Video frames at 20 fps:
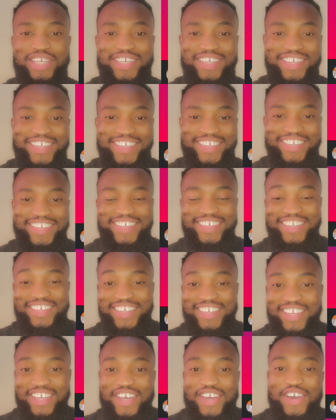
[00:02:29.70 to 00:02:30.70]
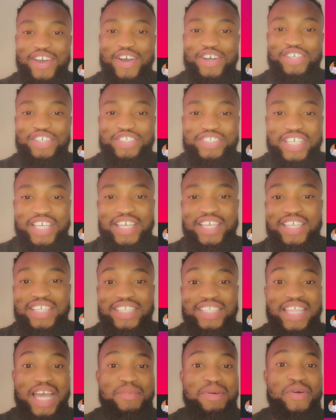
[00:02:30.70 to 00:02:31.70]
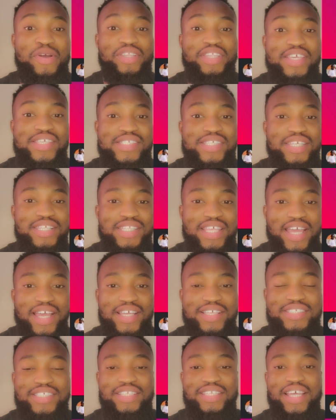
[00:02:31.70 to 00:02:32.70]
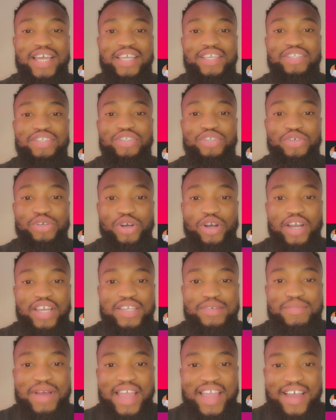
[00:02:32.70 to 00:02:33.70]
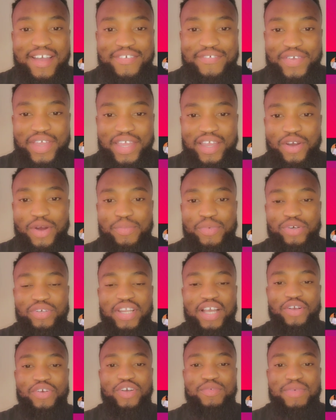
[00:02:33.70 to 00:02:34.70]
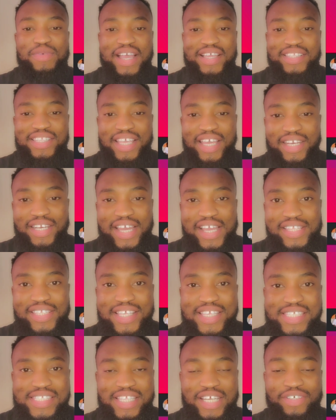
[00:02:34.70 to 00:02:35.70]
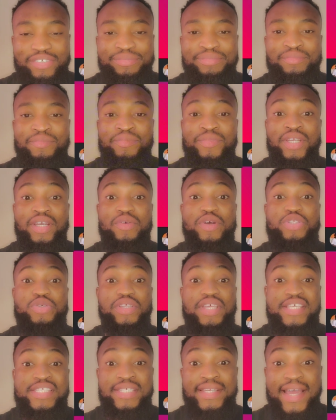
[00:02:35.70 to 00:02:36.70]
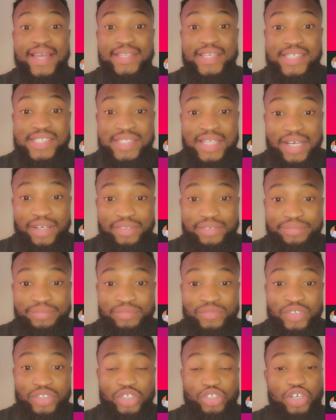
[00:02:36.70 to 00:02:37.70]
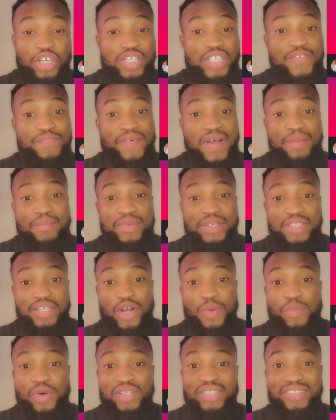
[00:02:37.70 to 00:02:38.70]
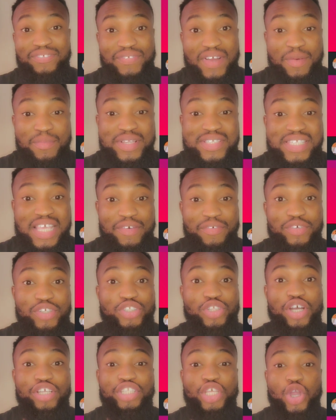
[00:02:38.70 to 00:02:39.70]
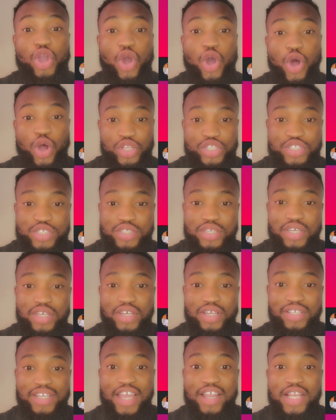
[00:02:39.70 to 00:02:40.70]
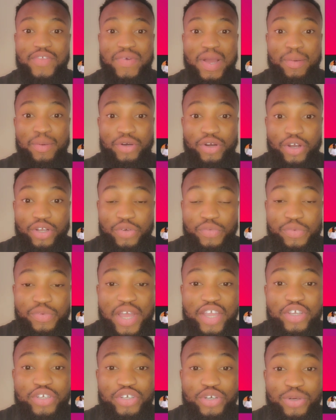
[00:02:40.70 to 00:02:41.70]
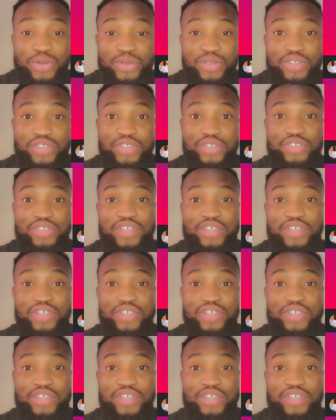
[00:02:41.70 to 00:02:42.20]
If you ask me, I will tell you say no benefit. Now I go differentiate between two of them. The time when Mary did for that house and now when they outside that house. I will tell you now see be like this now. That time when they did for that house, you know they get anything.